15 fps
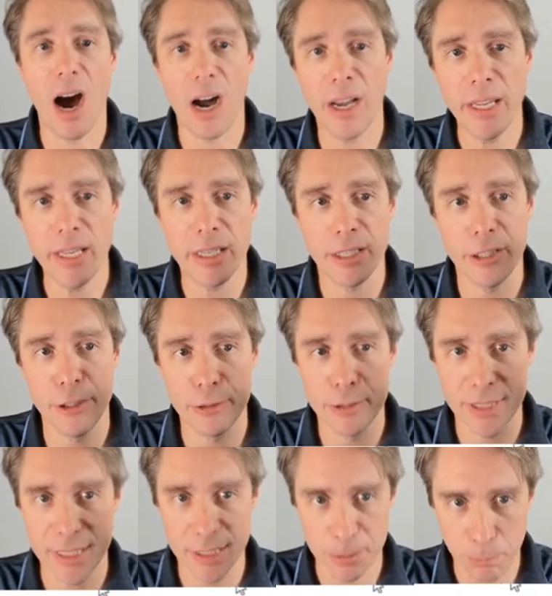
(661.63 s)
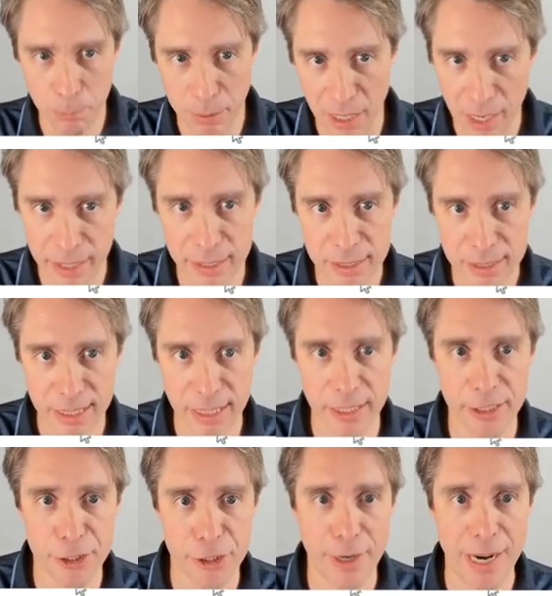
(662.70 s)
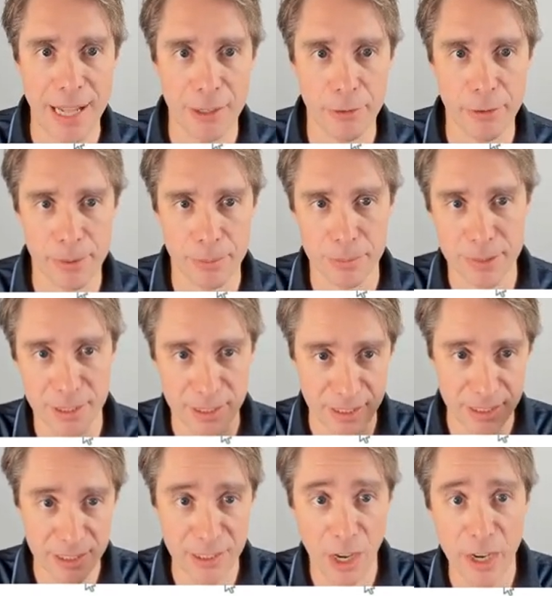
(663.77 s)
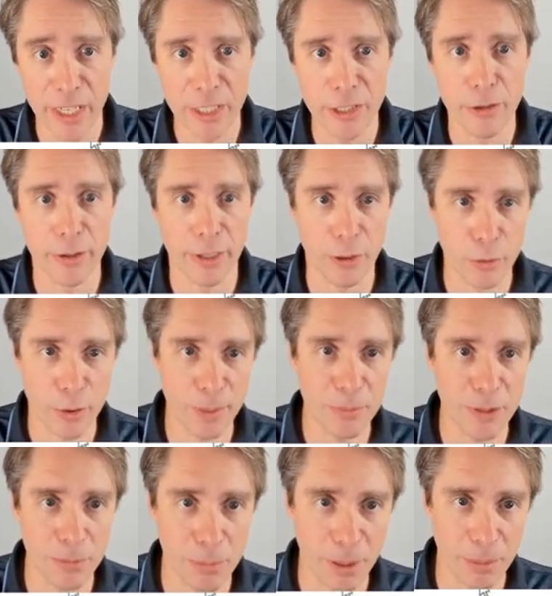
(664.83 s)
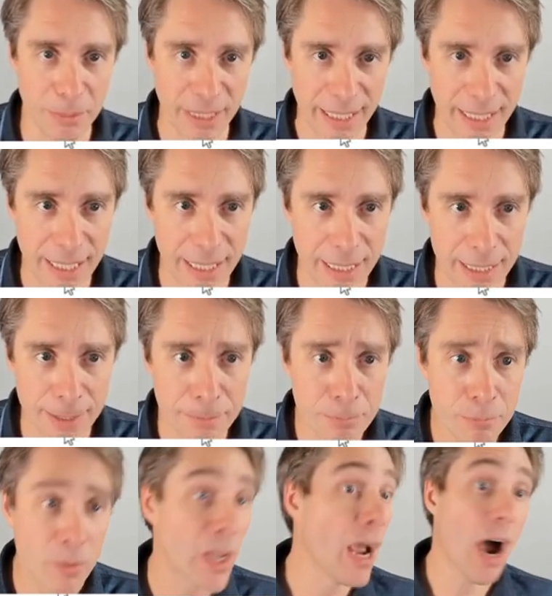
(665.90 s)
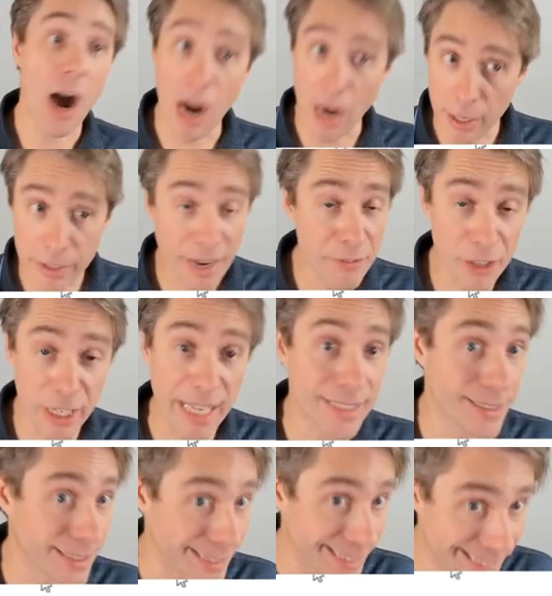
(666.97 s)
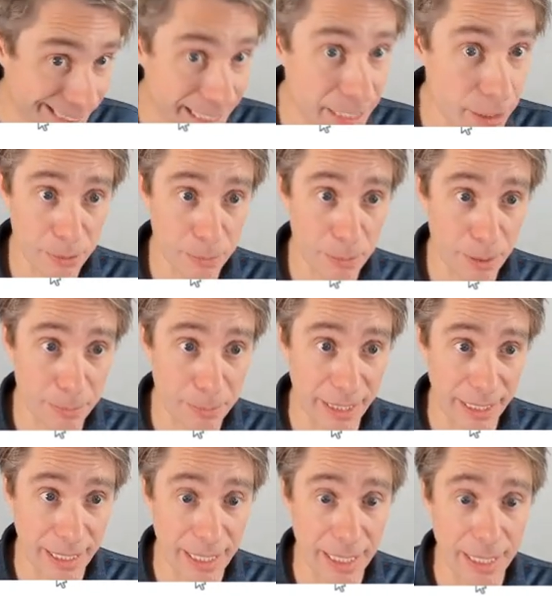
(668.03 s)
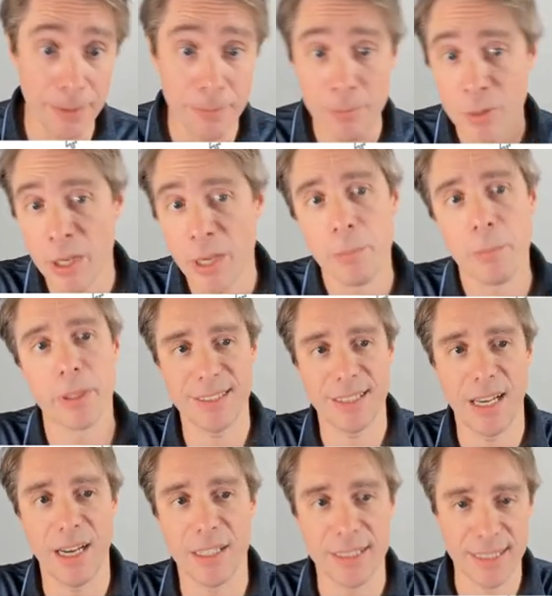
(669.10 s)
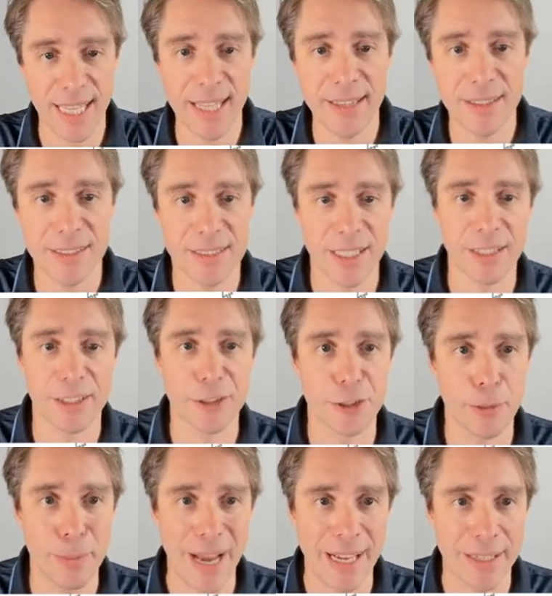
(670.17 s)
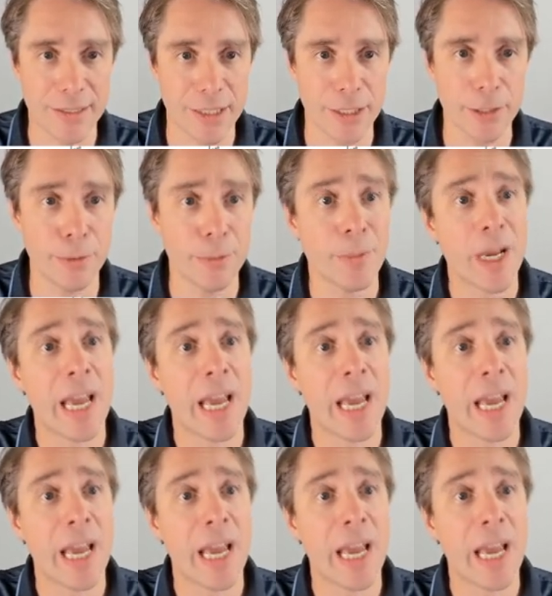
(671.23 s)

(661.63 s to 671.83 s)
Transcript: I can use this blind signature algorithm to sign your encrypted public key. I never get to see your public key, but then I send the signature back to you